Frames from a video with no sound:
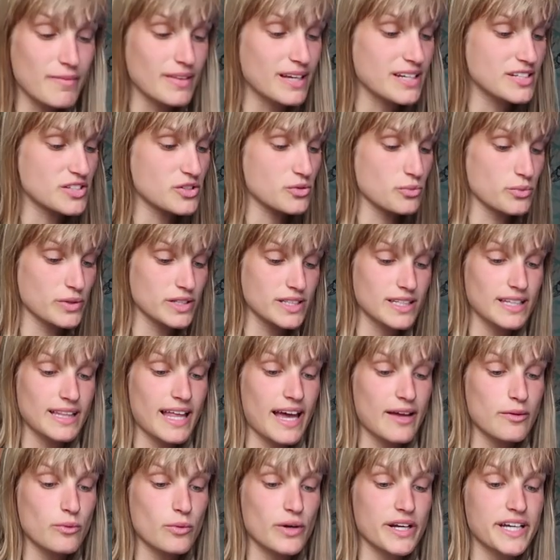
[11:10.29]
It's really
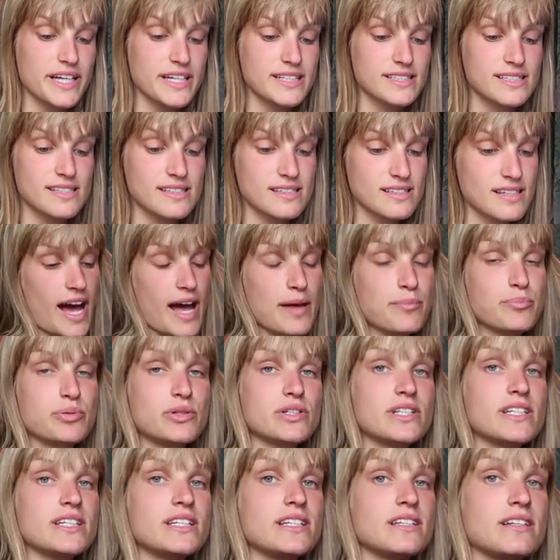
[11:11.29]
lightweight. I
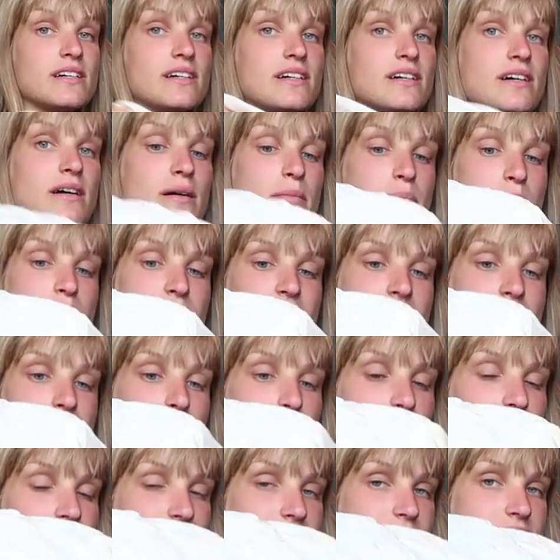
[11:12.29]
put it in a big
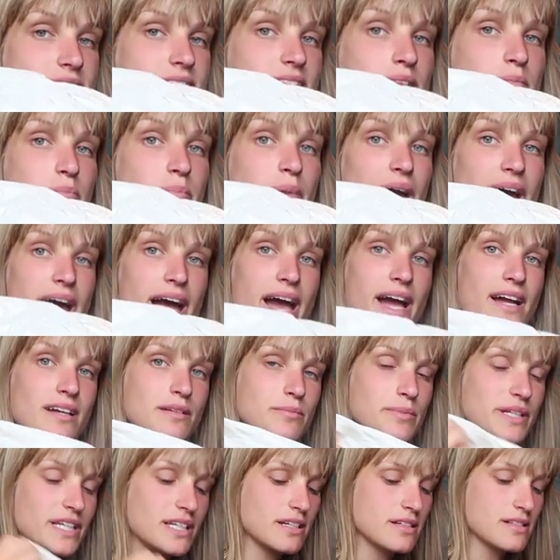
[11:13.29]
plastic
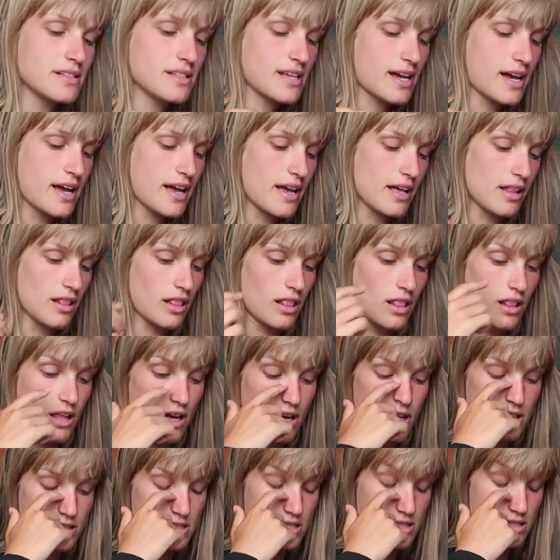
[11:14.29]
bag because I
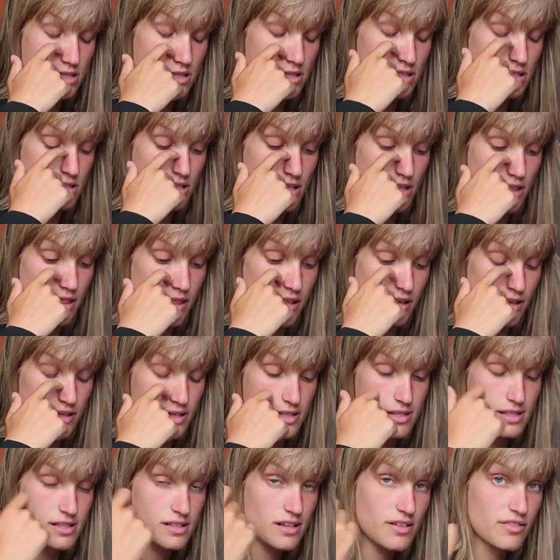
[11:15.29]
lost the
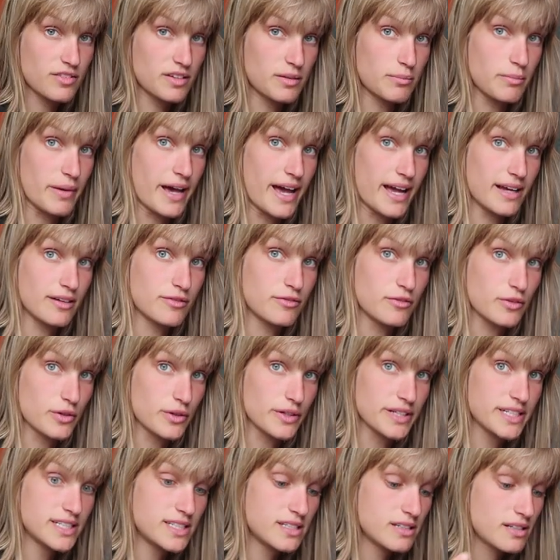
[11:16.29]
stuffing bag for
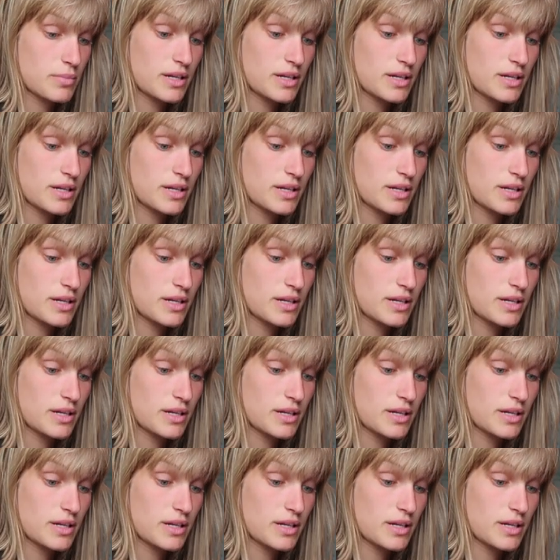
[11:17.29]
it.